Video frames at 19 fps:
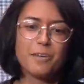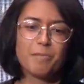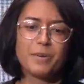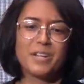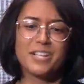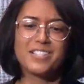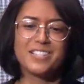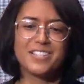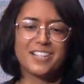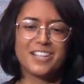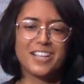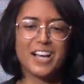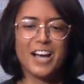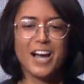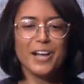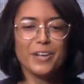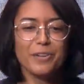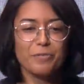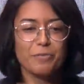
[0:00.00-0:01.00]
But it's
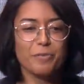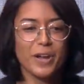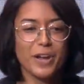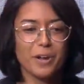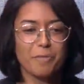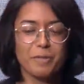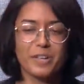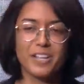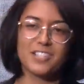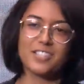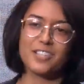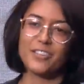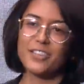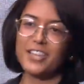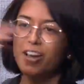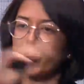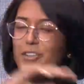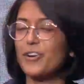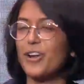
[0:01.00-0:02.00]
kind of weird because, on
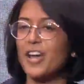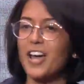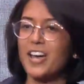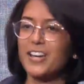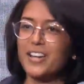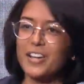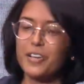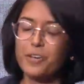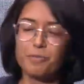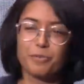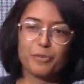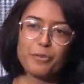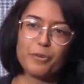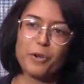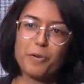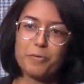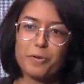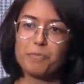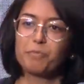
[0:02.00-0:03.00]
the other hand, I
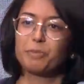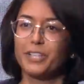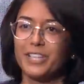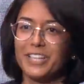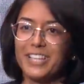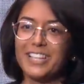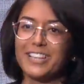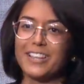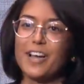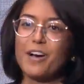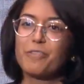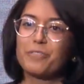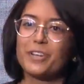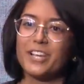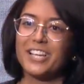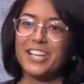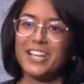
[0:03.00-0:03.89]
grew up completely loving